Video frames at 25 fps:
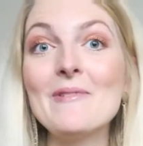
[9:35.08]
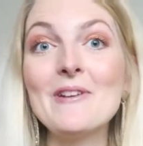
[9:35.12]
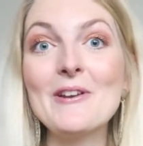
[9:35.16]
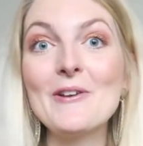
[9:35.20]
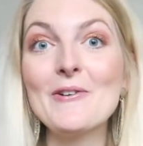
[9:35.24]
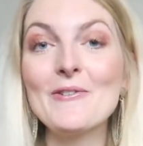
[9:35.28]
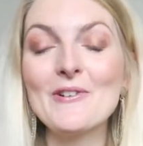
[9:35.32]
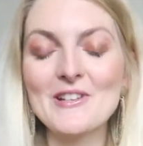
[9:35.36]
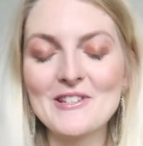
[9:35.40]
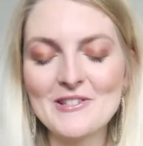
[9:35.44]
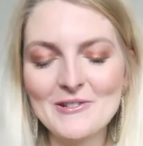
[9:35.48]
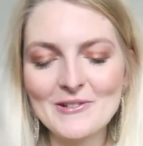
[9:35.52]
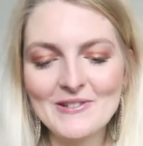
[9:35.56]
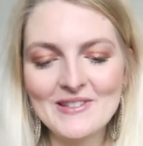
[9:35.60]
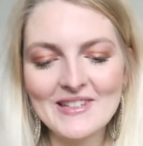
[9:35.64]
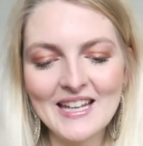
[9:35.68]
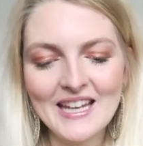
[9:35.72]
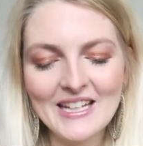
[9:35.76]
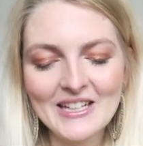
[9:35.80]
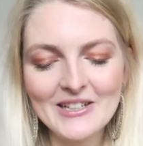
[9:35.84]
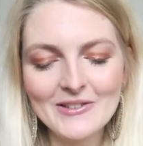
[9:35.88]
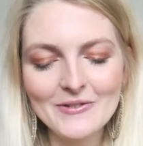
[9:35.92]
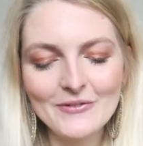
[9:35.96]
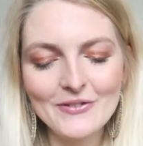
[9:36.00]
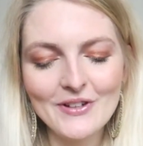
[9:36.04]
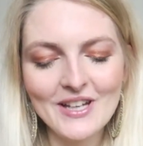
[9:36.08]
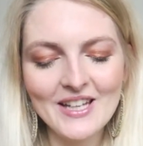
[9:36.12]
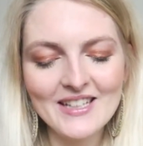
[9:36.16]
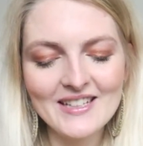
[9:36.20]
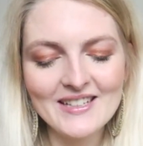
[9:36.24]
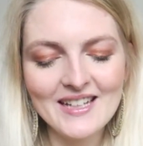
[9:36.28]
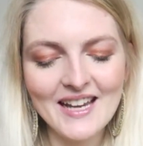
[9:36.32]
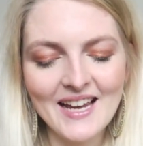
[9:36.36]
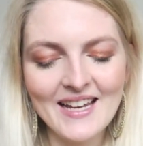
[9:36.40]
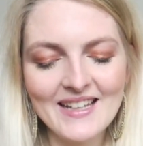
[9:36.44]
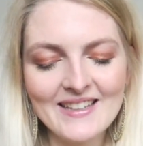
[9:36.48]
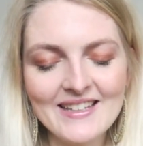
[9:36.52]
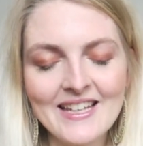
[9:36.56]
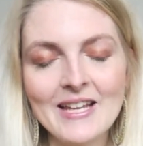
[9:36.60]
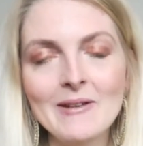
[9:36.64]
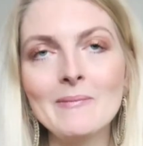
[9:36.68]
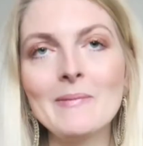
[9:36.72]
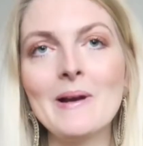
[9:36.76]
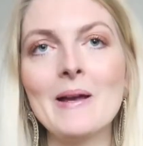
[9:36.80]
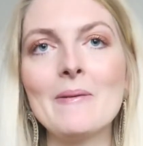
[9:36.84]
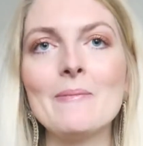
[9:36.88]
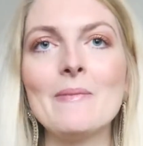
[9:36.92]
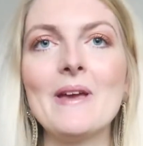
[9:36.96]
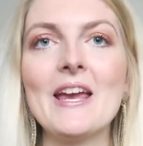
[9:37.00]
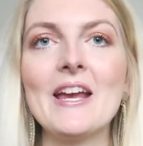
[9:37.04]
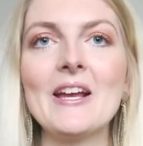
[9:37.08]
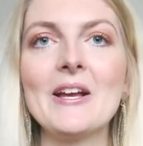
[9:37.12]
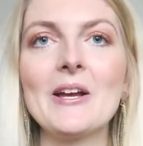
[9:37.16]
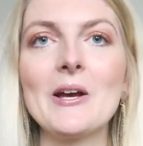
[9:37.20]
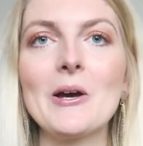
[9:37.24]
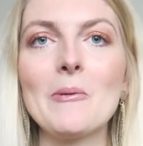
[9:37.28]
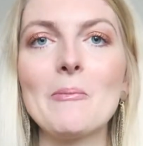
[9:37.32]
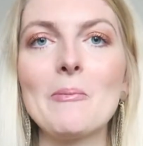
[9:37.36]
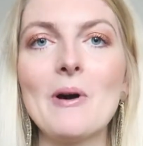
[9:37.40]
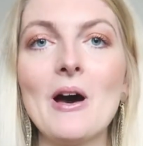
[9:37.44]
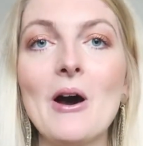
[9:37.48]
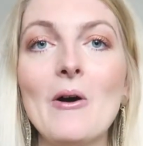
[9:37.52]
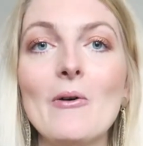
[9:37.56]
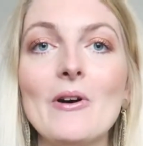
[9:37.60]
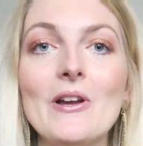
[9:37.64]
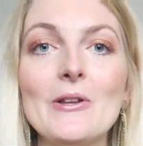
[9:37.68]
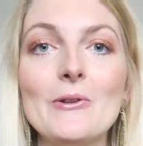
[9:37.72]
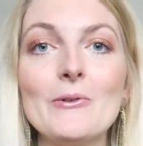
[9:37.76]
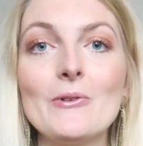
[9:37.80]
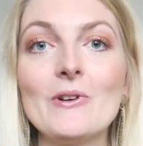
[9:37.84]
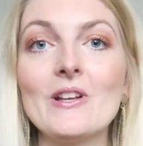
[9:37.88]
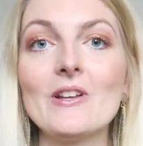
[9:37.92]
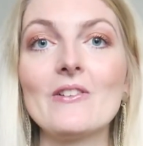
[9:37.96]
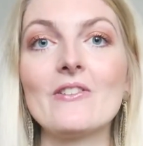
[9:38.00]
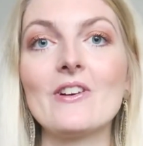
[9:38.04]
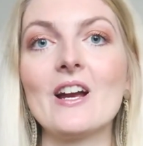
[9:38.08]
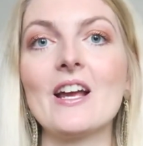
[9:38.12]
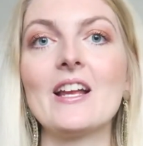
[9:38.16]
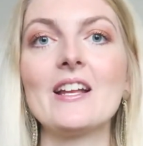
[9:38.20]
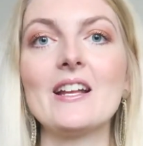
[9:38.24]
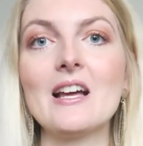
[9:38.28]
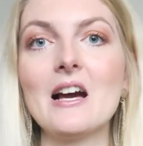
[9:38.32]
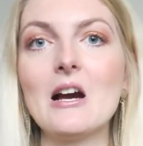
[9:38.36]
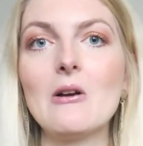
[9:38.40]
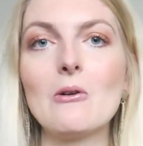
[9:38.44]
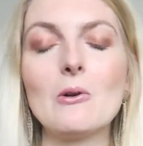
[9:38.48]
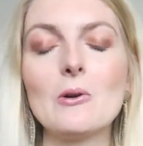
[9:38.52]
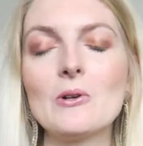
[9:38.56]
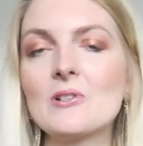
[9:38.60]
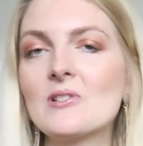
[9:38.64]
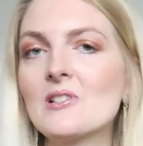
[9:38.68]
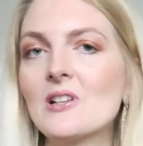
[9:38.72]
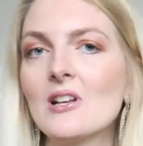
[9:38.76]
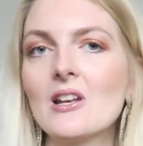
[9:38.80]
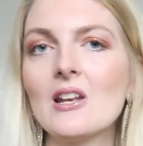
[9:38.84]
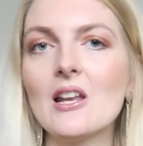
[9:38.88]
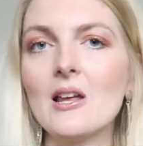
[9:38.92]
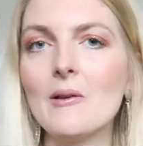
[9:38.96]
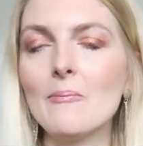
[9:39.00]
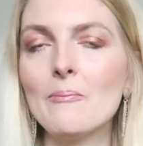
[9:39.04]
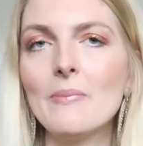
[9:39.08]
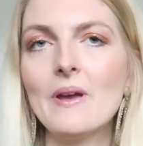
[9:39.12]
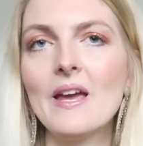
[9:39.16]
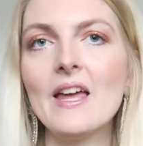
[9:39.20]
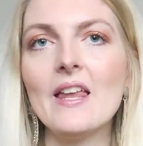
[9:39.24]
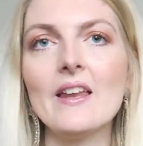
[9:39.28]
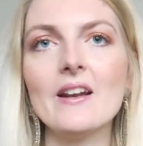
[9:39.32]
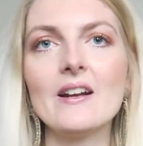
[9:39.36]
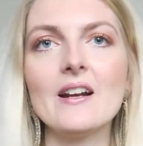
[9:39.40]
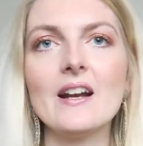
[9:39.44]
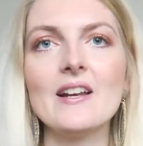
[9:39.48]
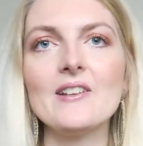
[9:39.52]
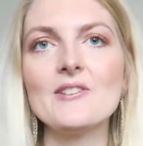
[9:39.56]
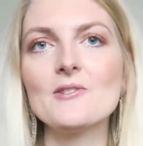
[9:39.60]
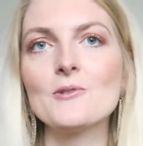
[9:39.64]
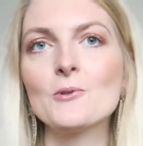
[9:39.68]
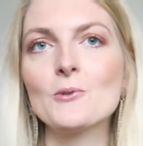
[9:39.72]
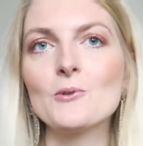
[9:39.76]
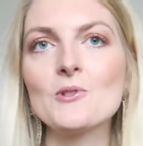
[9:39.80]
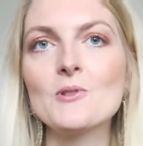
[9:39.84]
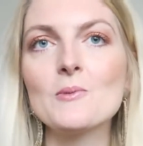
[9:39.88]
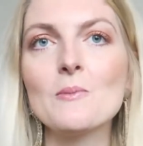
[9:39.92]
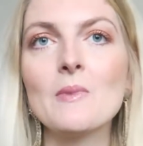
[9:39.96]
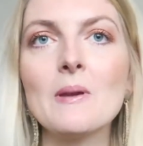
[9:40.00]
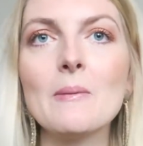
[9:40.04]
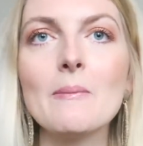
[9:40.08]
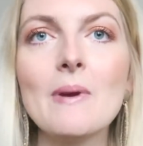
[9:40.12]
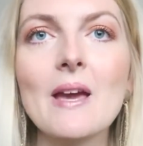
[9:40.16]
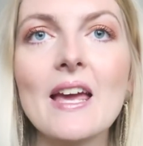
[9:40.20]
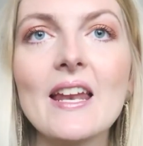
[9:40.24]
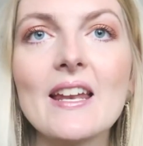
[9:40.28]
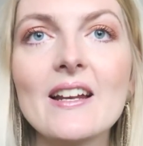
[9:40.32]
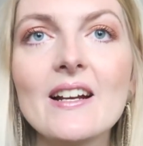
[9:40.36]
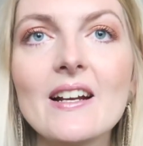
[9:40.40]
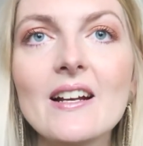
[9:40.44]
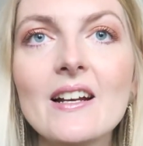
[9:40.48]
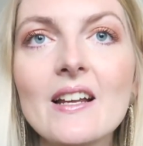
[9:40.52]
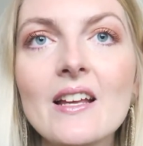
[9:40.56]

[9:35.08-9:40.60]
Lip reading: me know what you think of it. I think my makeup, how I do it right now, looks a lot better and suits me better.